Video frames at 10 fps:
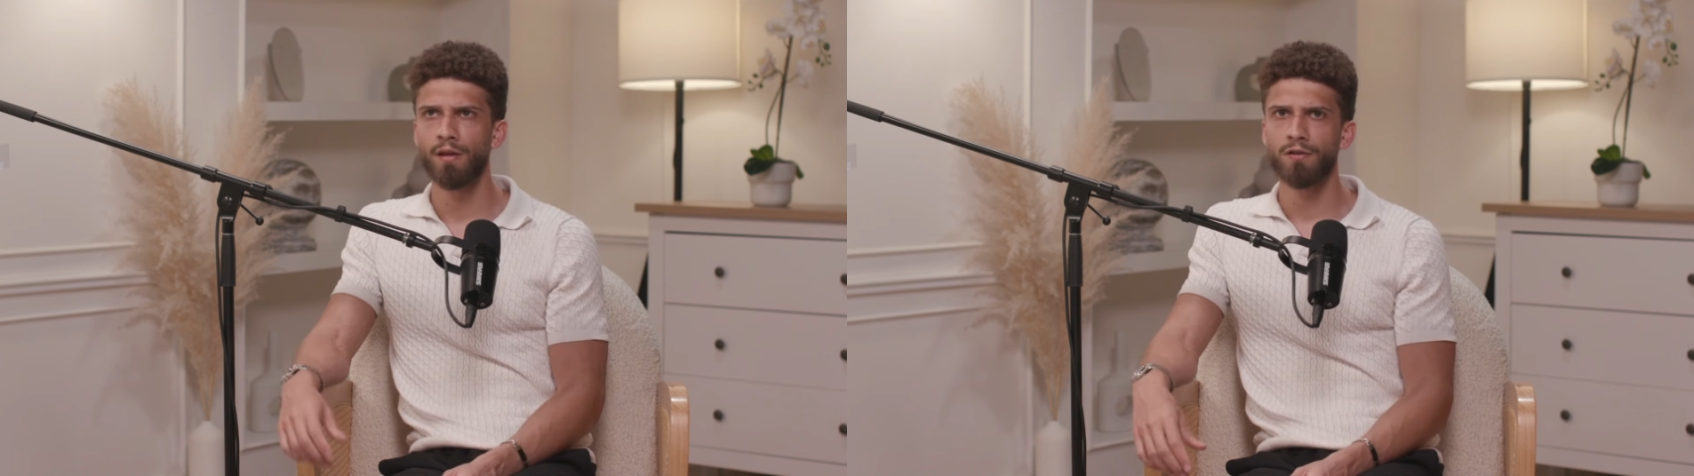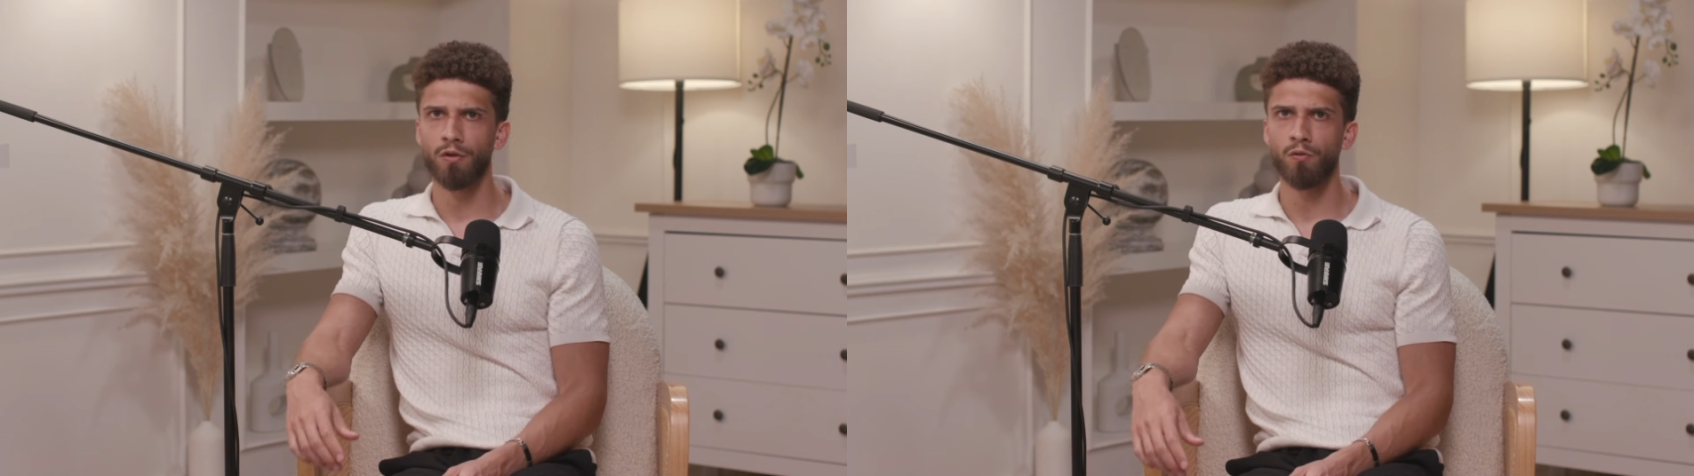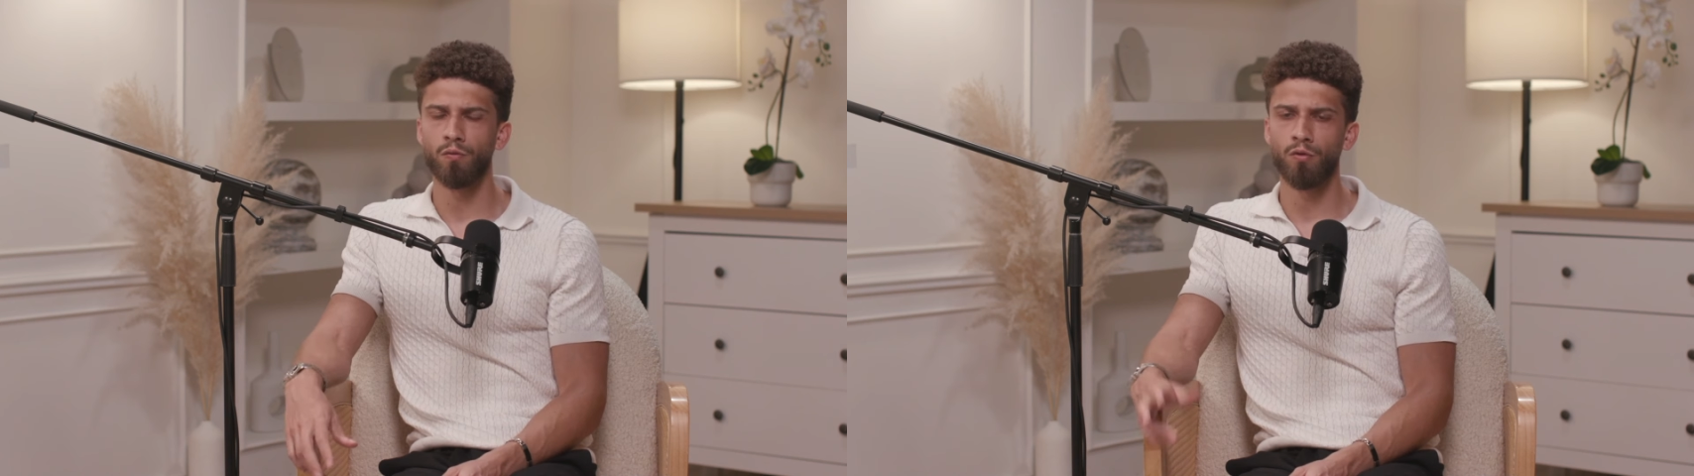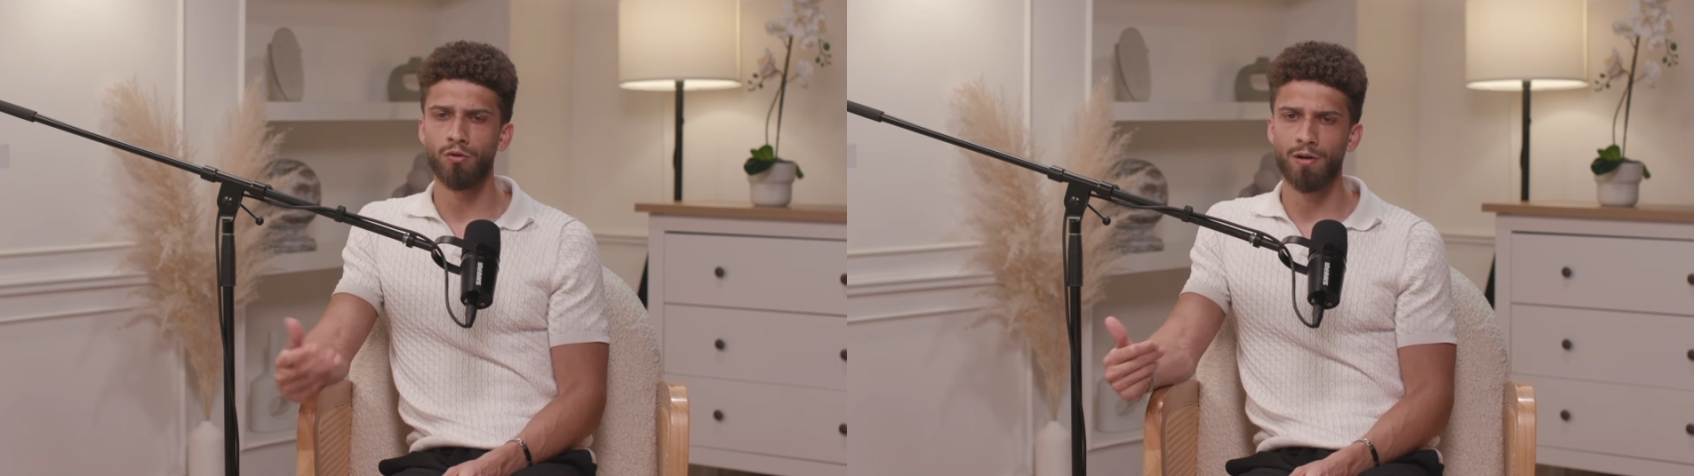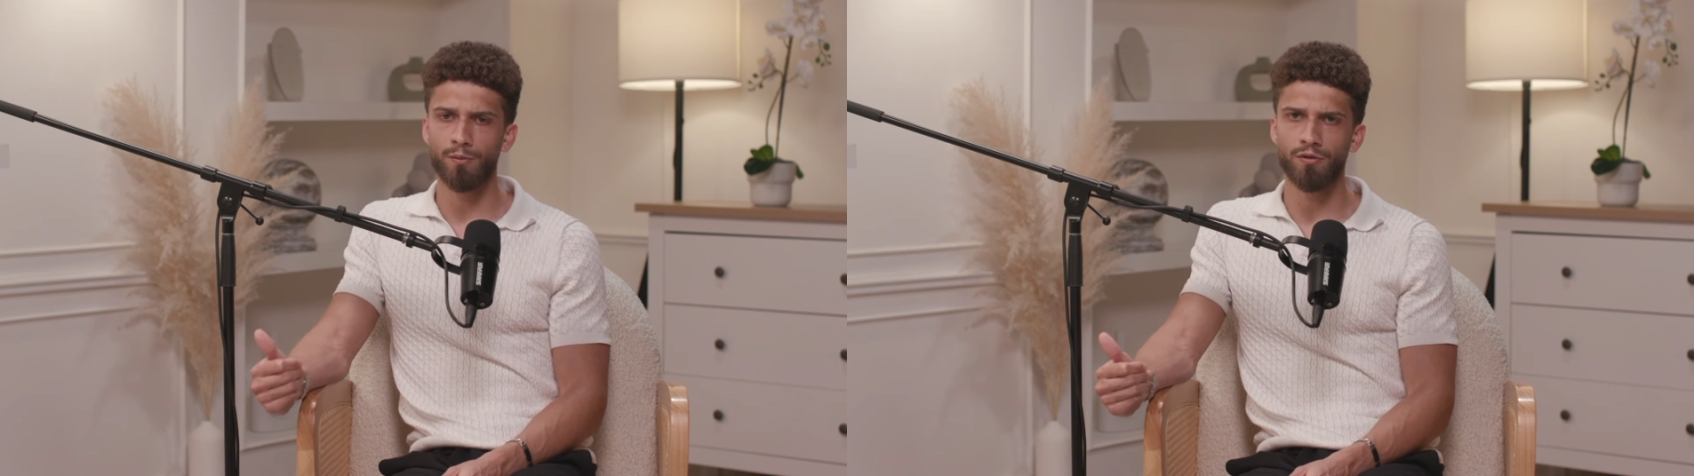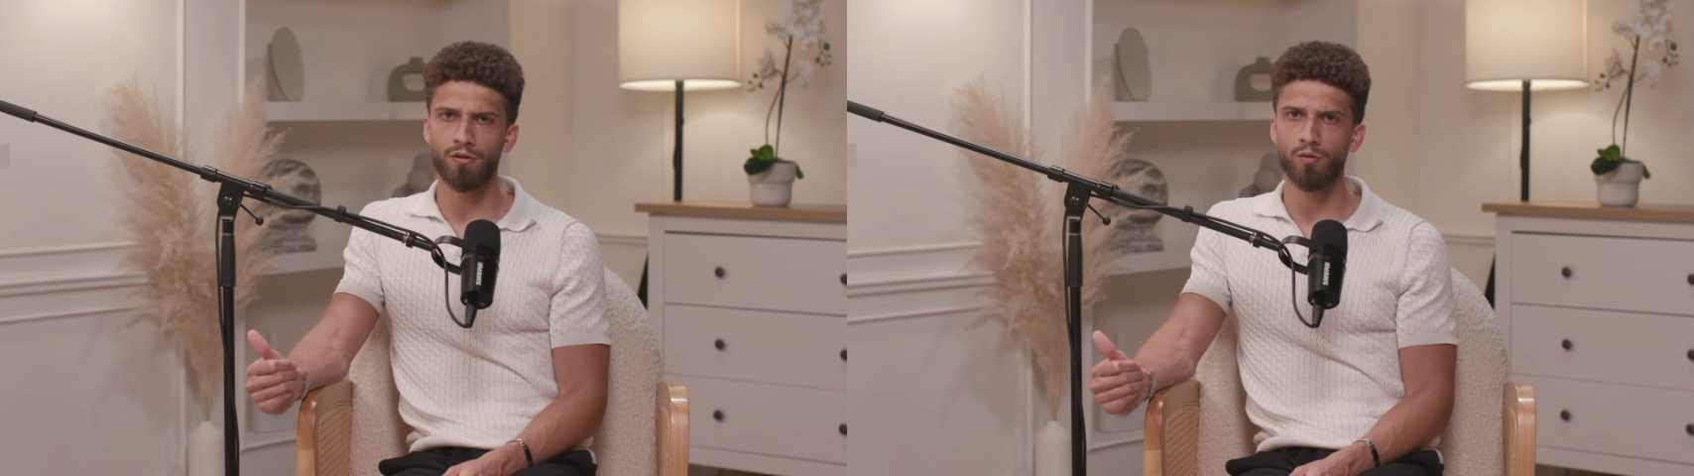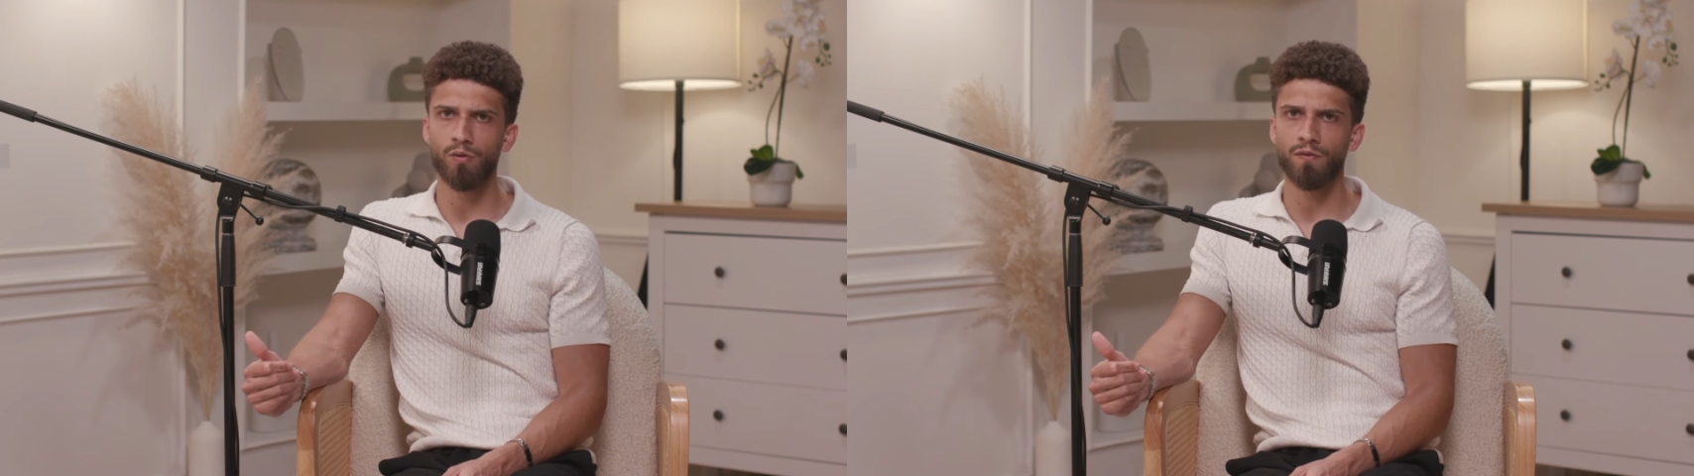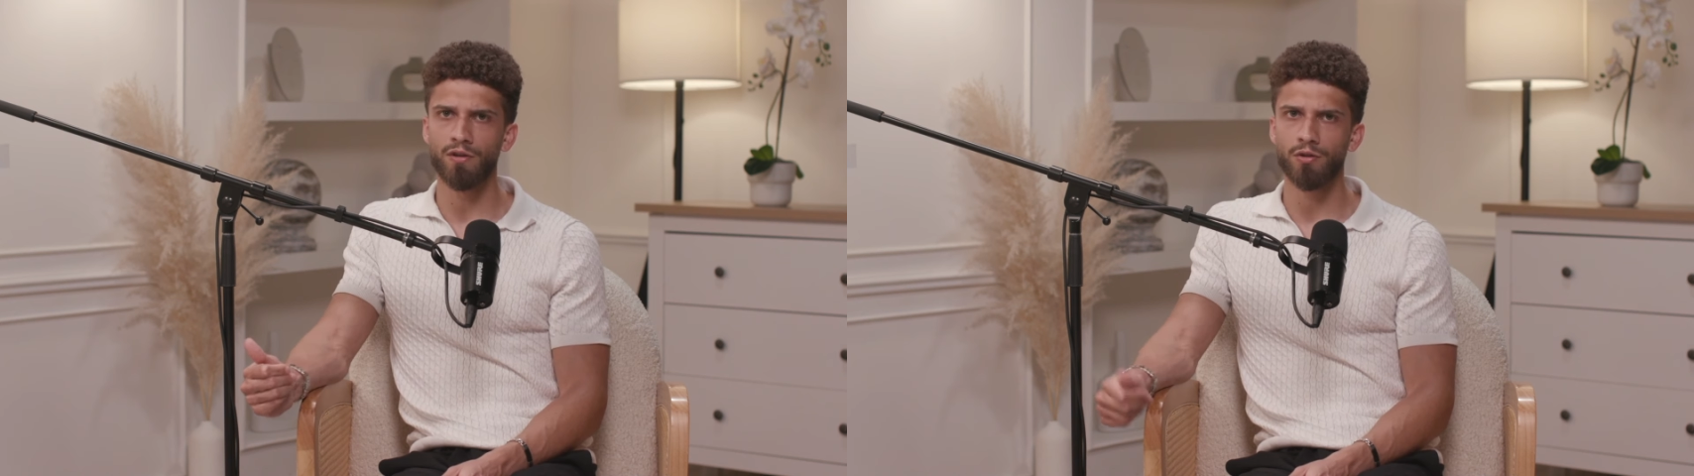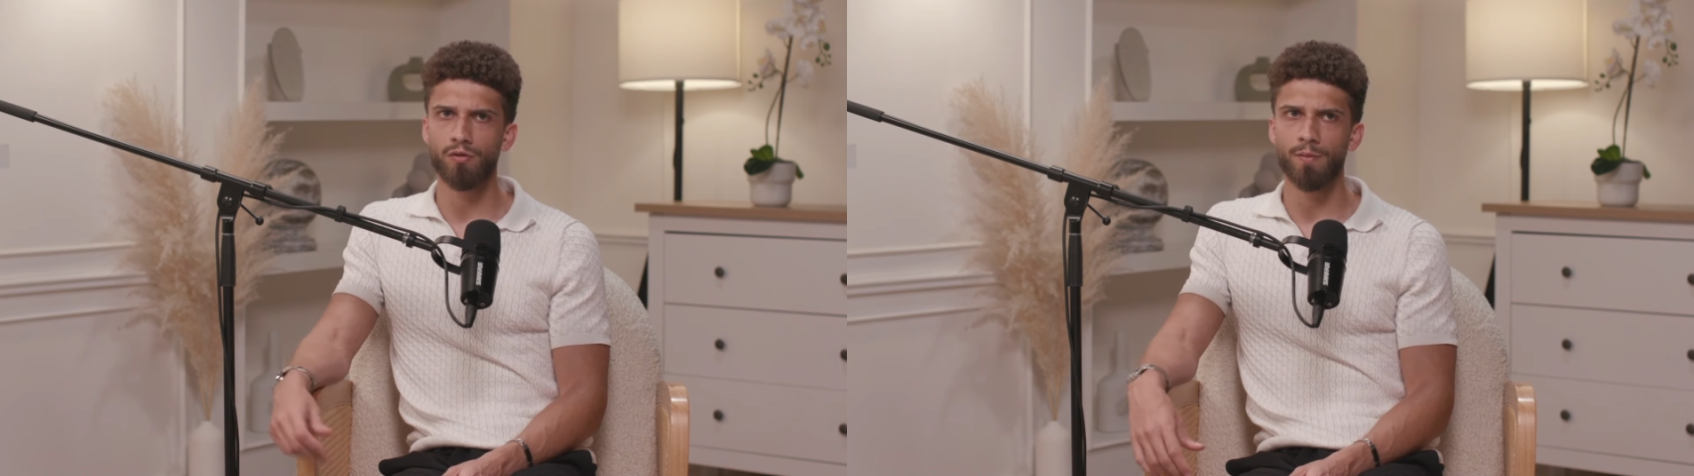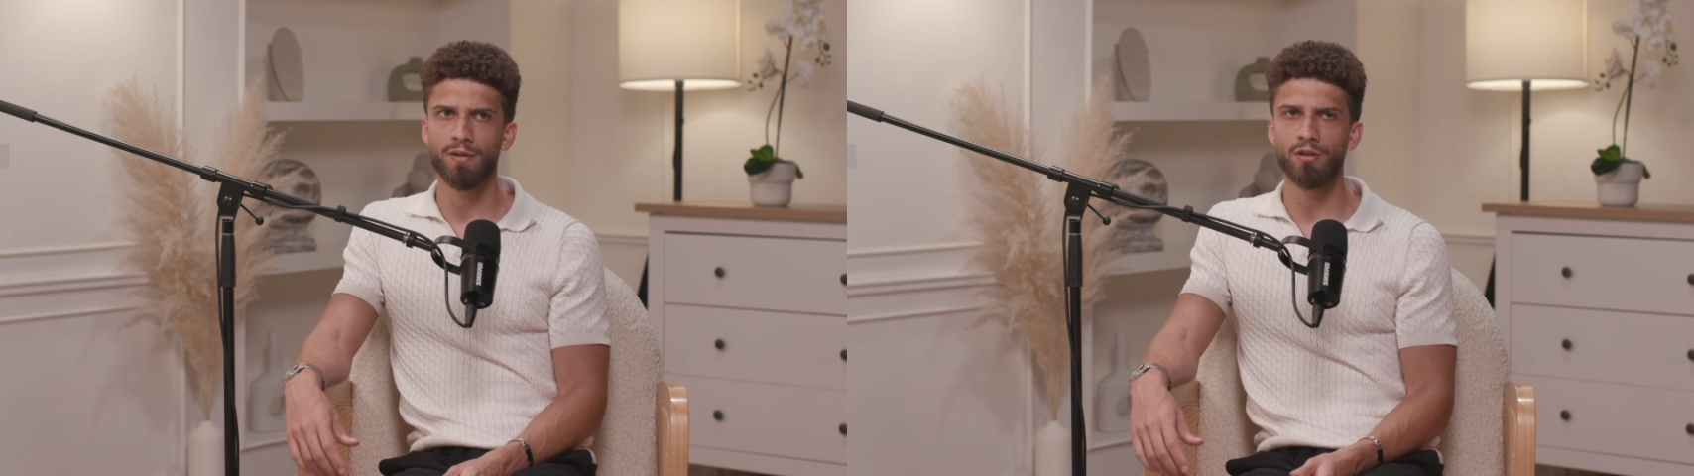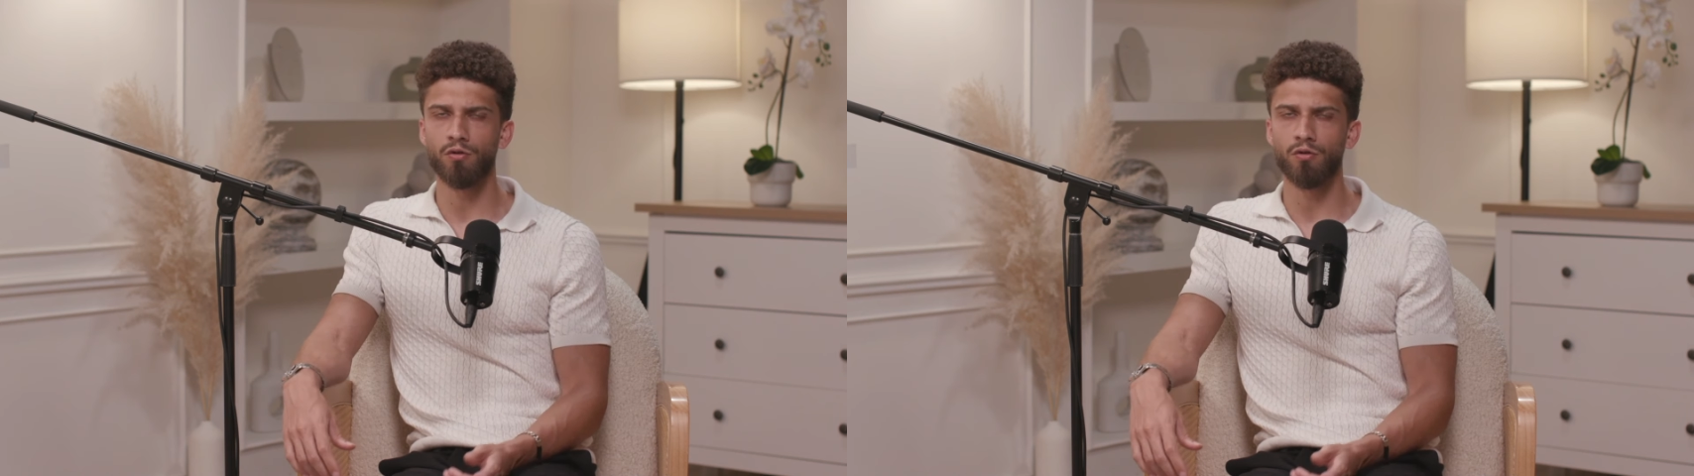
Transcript: So what you're able to do with this script is